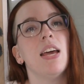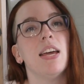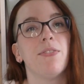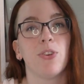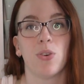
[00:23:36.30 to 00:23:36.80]

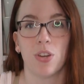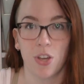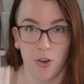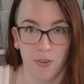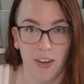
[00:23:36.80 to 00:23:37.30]
If you're on
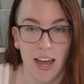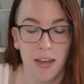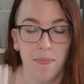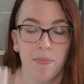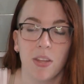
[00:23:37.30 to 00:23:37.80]

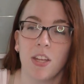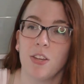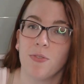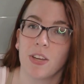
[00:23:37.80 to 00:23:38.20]
Ko-Fi and you've